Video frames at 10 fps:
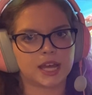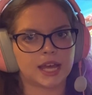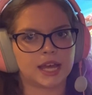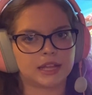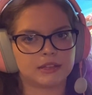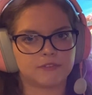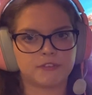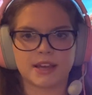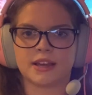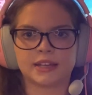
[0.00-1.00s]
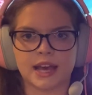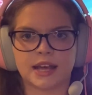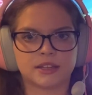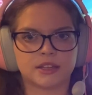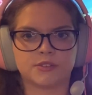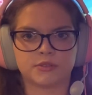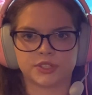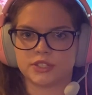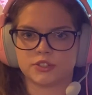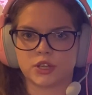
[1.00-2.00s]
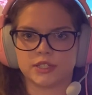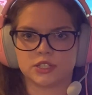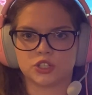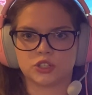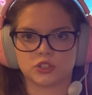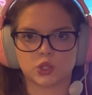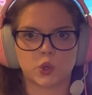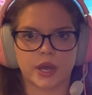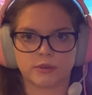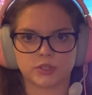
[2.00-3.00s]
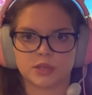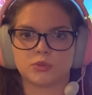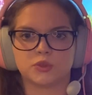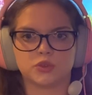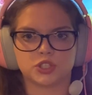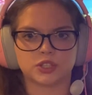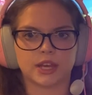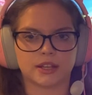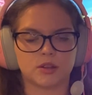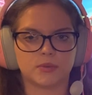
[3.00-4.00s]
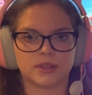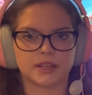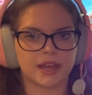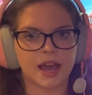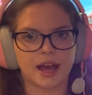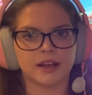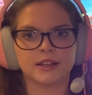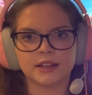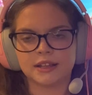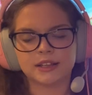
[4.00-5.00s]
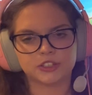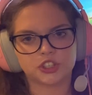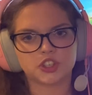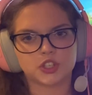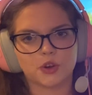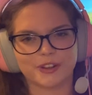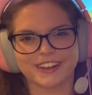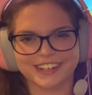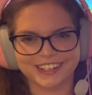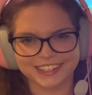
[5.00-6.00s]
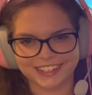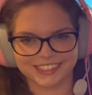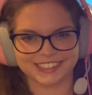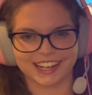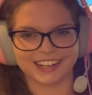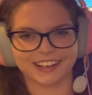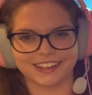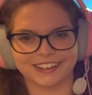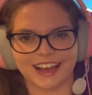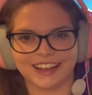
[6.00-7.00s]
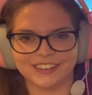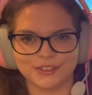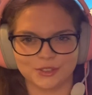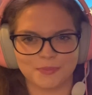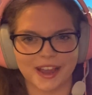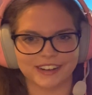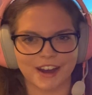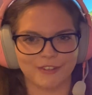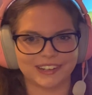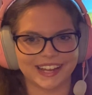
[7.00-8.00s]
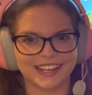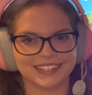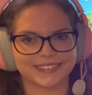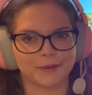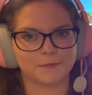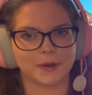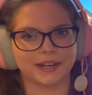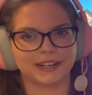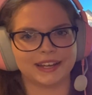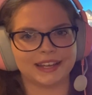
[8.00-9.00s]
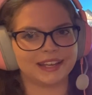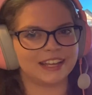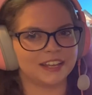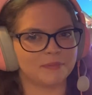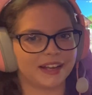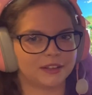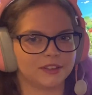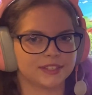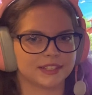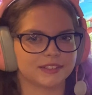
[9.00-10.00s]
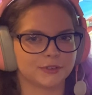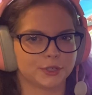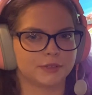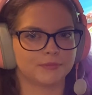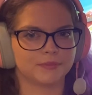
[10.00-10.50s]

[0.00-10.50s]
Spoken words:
and thank God there was the transition, so I was able to just cut it. But yeah, just know there's like an unused background lying somewhere in my closet or